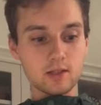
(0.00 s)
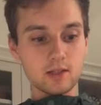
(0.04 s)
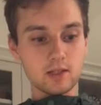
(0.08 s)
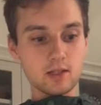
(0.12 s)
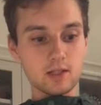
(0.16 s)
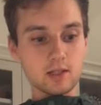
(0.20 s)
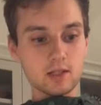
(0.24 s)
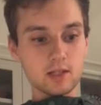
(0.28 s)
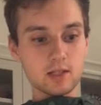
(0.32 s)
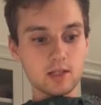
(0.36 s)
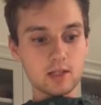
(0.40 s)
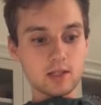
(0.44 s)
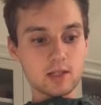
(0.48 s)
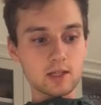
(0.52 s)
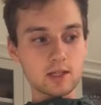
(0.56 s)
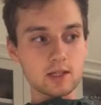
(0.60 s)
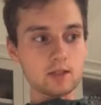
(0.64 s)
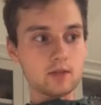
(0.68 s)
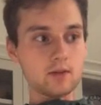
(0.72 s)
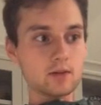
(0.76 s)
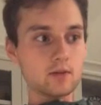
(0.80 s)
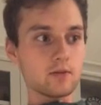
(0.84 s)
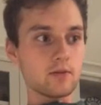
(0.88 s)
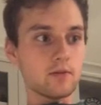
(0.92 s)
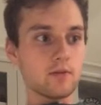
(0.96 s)

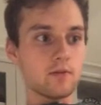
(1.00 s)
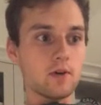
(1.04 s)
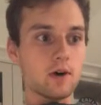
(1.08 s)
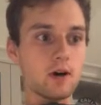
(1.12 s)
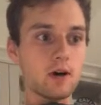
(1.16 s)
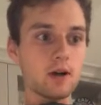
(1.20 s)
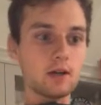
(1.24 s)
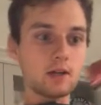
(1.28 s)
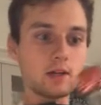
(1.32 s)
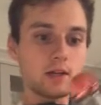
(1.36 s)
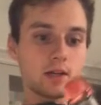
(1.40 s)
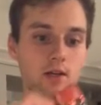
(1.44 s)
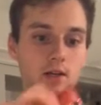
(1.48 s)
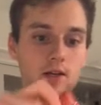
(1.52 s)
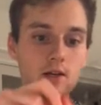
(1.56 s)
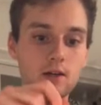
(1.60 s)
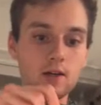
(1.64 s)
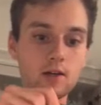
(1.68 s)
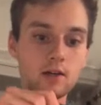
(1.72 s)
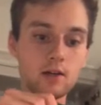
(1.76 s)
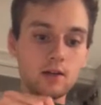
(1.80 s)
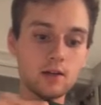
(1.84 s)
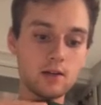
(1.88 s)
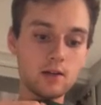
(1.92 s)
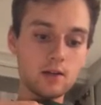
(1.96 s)
distilled
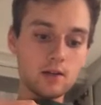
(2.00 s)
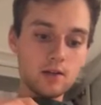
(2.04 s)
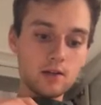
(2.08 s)
vodka.